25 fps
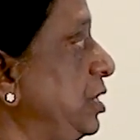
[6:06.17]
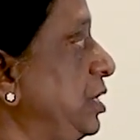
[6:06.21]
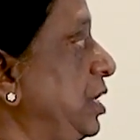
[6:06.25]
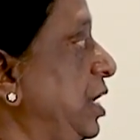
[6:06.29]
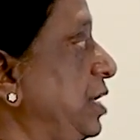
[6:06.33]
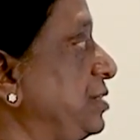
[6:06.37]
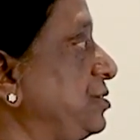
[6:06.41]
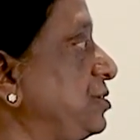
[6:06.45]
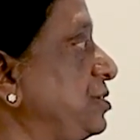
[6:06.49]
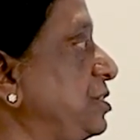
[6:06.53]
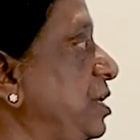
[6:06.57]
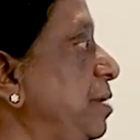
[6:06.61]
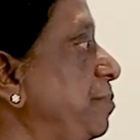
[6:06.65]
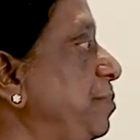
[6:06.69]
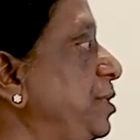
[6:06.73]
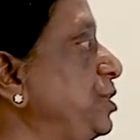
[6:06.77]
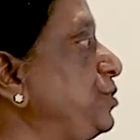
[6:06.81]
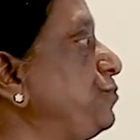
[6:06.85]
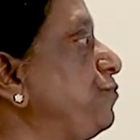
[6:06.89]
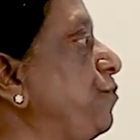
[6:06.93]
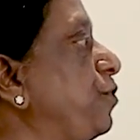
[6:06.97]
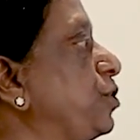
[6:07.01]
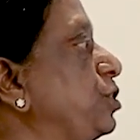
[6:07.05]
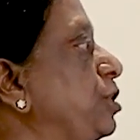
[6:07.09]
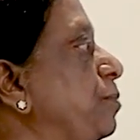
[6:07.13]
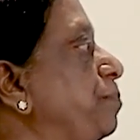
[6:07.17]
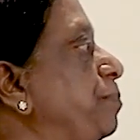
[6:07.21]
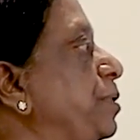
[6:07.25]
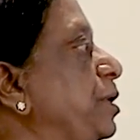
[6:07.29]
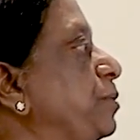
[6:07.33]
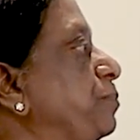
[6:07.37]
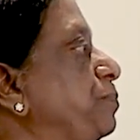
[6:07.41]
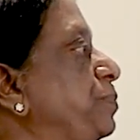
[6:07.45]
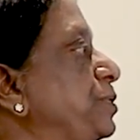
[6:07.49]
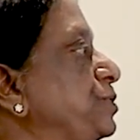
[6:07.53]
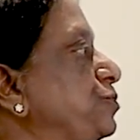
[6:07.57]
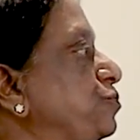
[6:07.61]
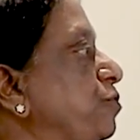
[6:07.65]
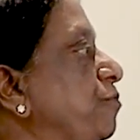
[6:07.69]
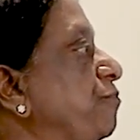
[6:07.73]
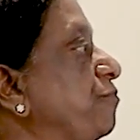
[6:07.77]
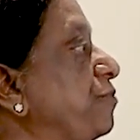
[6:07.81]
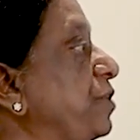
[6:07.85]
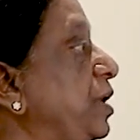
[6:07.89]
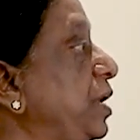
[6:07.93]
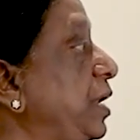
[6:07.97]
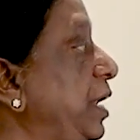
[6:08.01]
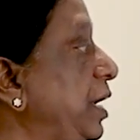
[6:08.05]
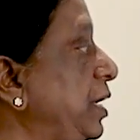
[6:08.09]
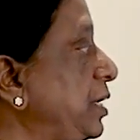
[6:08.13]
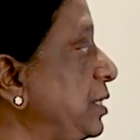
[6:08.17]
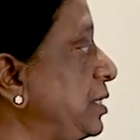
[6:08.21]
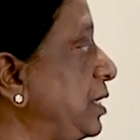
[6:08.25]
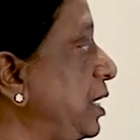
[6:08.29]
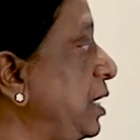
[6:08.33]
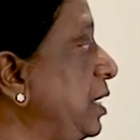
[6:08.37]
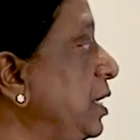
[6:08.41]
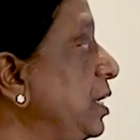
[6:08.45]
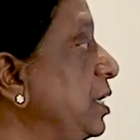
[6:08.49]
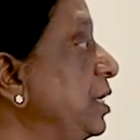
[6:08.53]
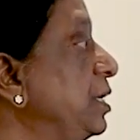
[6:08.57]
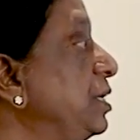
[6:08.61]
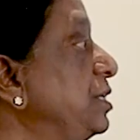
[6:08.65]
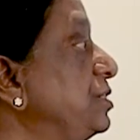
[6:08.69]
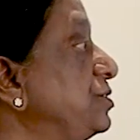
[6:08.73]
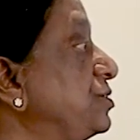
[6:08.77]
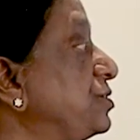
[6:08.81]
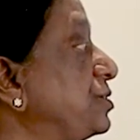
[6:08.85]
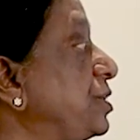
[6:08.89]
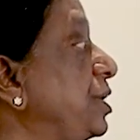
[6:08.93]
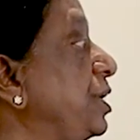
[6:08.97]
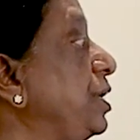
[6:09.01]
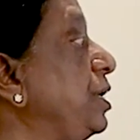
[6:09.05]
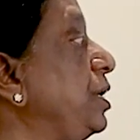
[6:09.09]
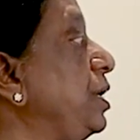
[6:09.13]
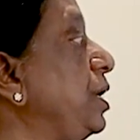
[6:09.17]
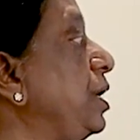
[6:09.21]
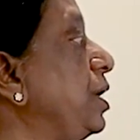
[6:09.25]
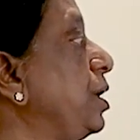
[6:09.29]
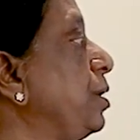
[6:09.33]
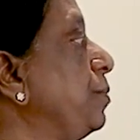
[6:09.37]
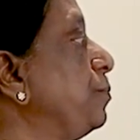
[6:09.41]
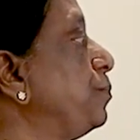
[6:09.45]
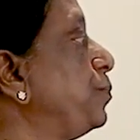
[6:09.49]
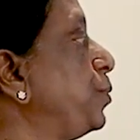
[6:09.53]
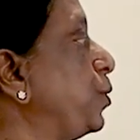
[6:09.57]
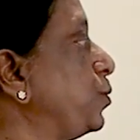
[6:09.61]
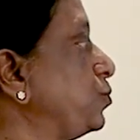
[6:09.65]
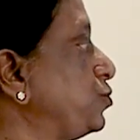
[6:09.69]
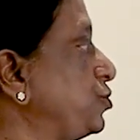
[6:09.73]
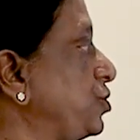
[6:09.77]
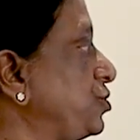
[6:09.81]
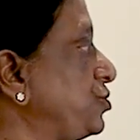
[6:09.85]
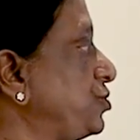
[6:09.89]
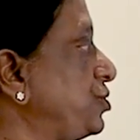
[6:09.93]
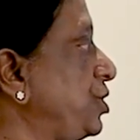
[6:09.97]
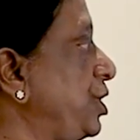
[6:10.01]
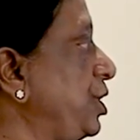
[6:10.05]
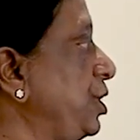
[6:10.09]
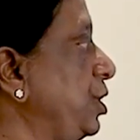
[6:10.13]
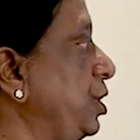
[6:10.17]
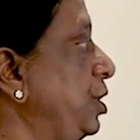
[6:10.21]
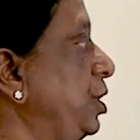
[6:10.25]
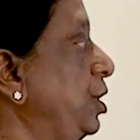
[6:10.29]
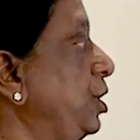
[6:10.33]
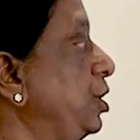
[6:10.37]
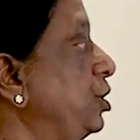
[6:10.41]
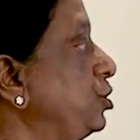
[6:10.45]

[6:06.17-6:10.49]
established for the purpose of collecting, screening, processing,